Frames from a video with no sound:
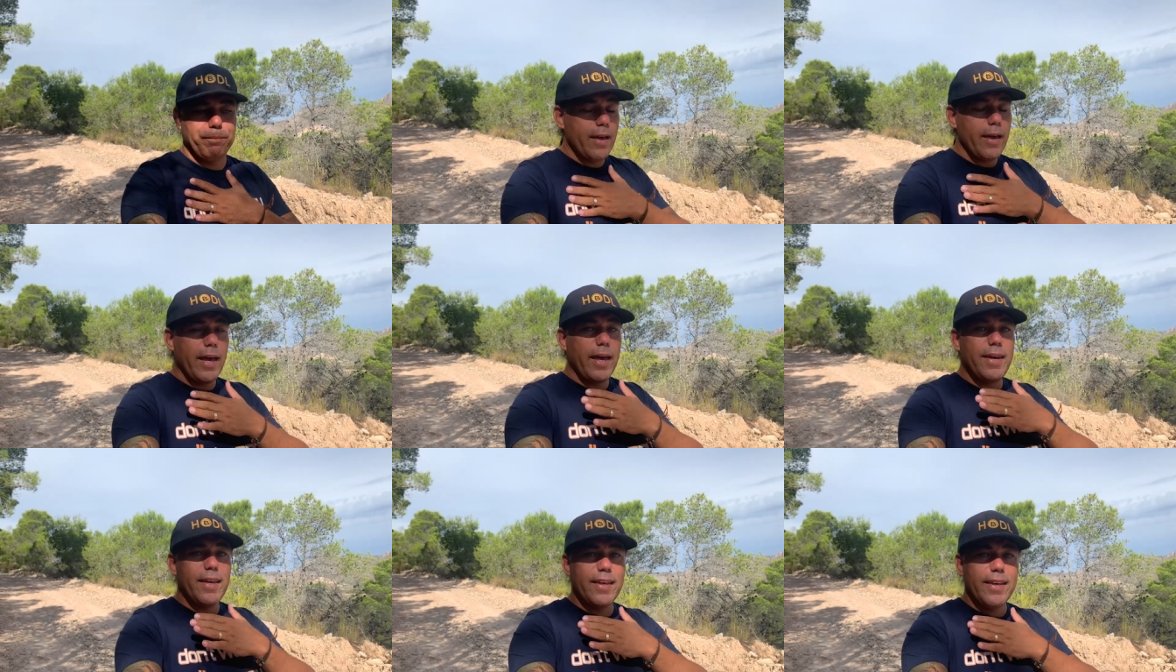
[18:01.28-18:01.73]

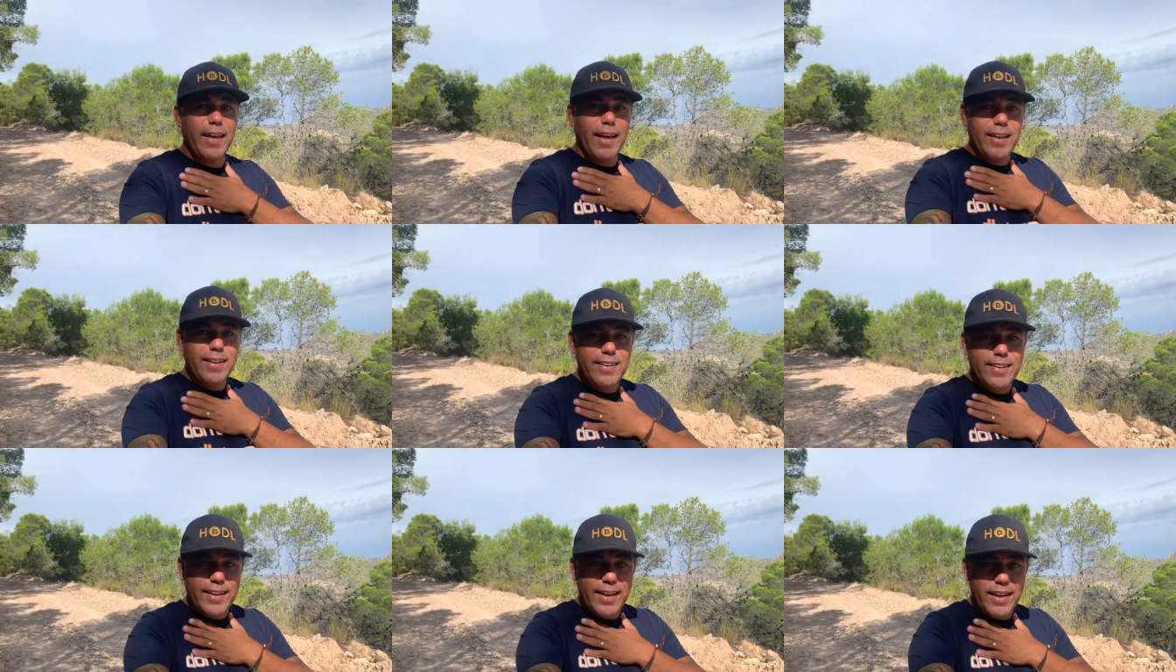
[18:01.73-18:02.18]
And
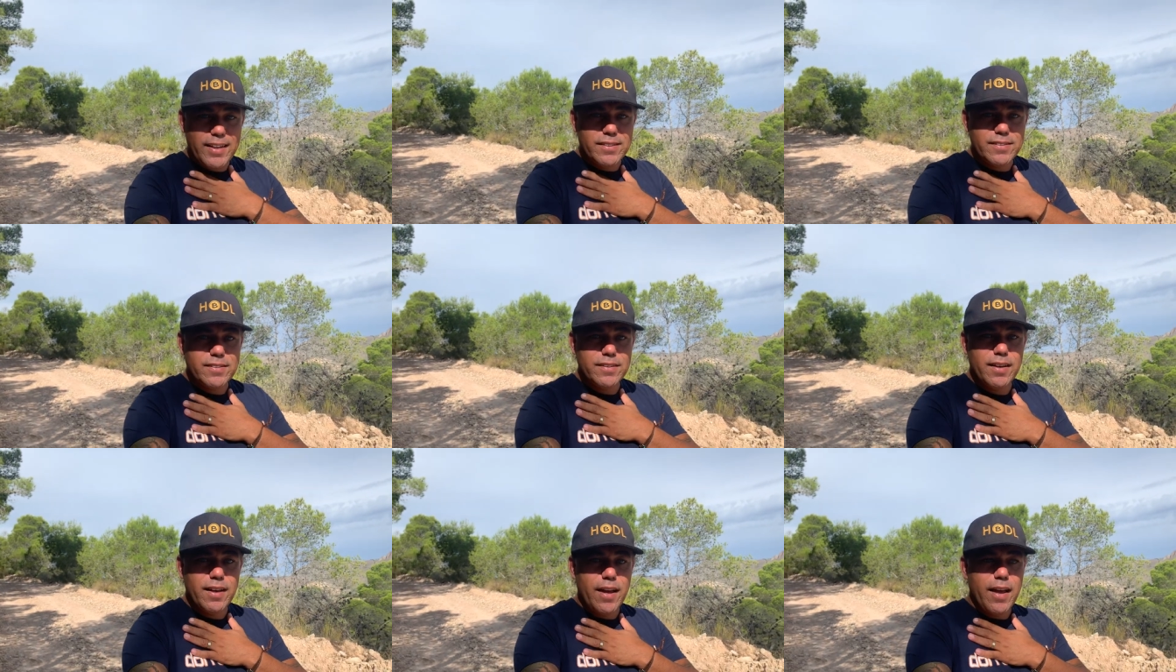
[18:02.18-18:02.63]
again,
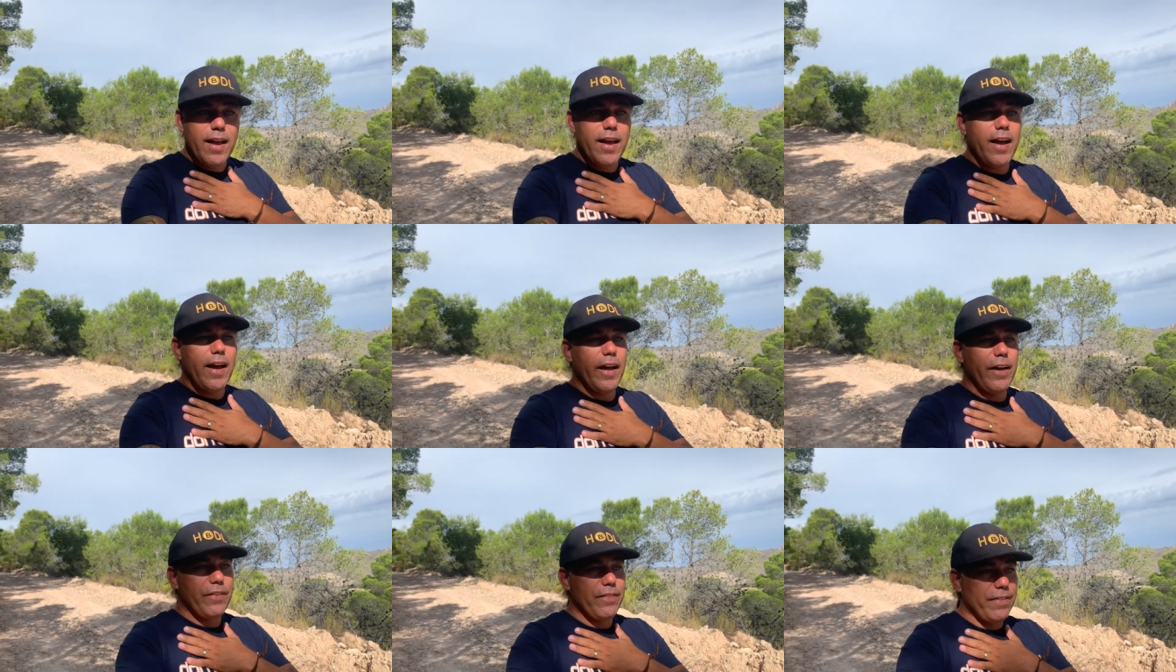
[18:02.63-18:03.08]
yes,
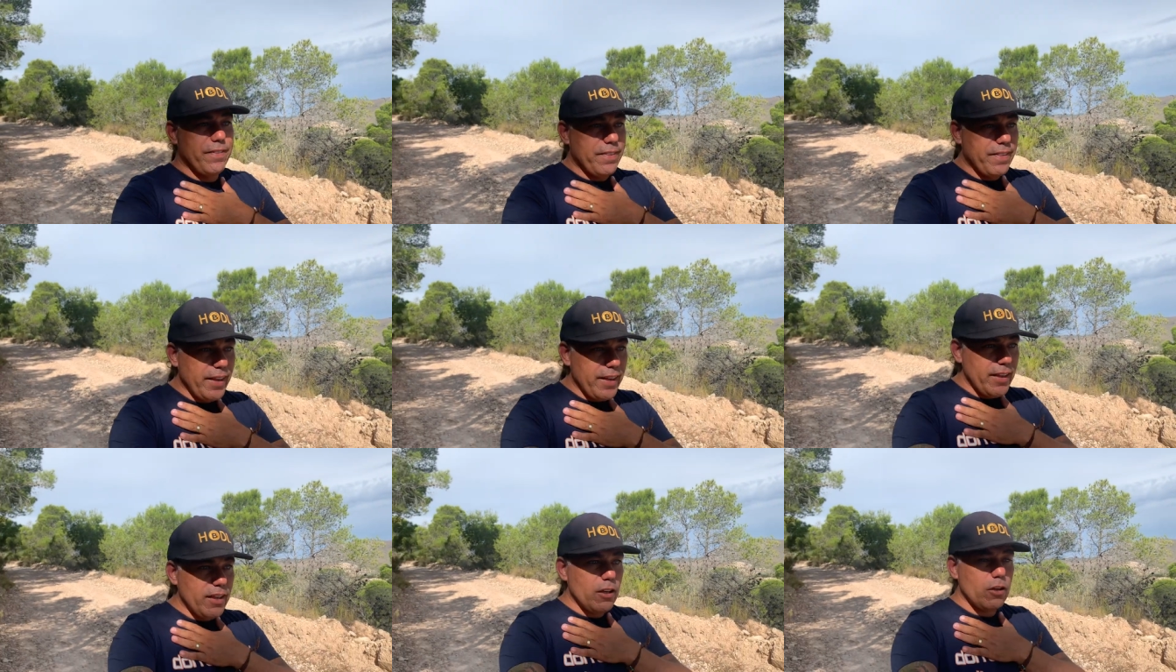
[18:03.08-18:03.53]
I
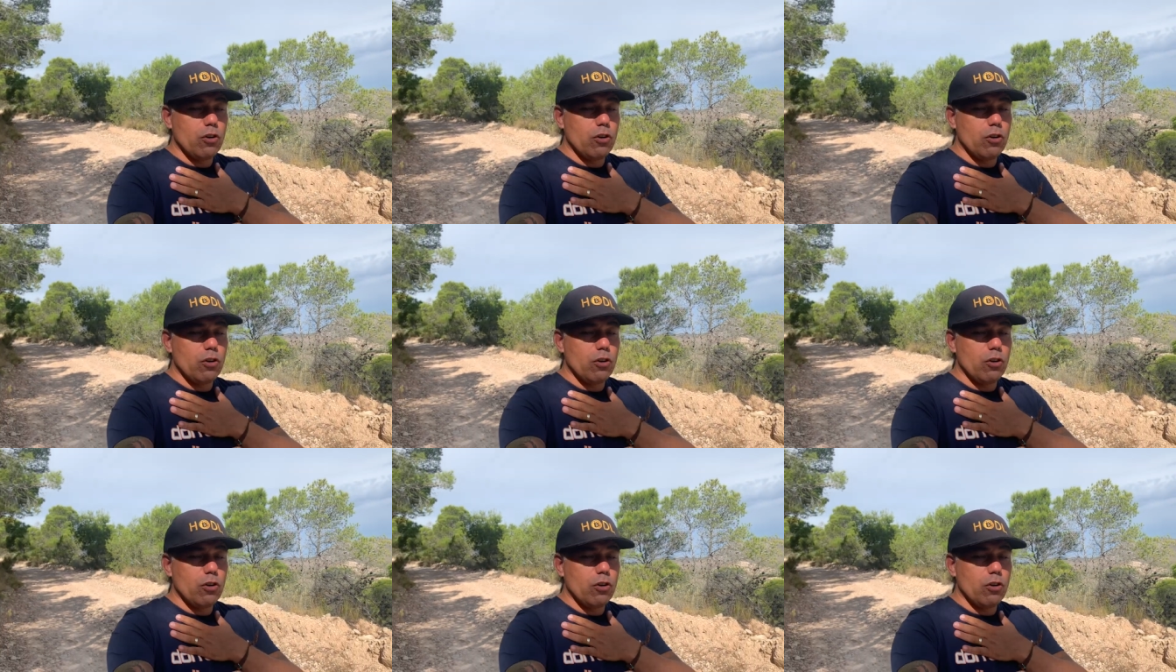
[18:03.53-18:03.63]
think